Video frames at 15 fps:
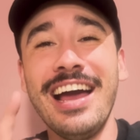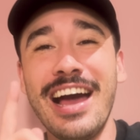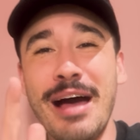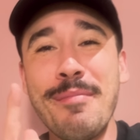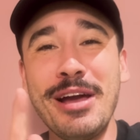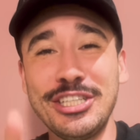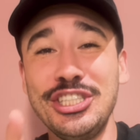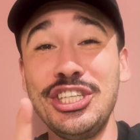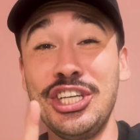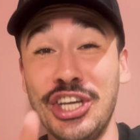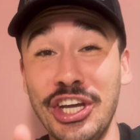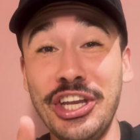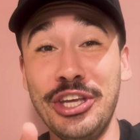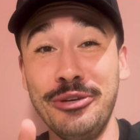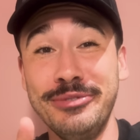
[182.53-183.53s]
I'm actually
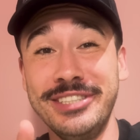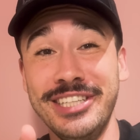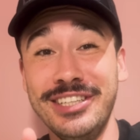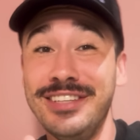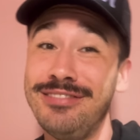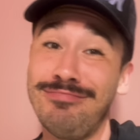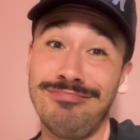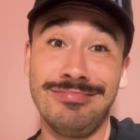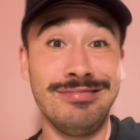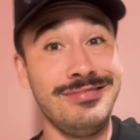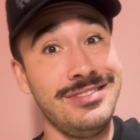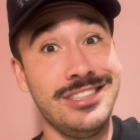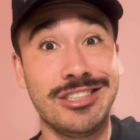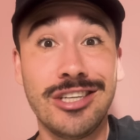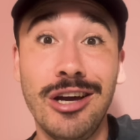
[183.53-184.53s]
gonna use it.
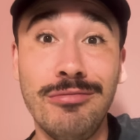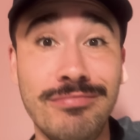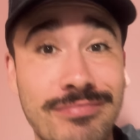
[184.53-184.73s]
Let's go.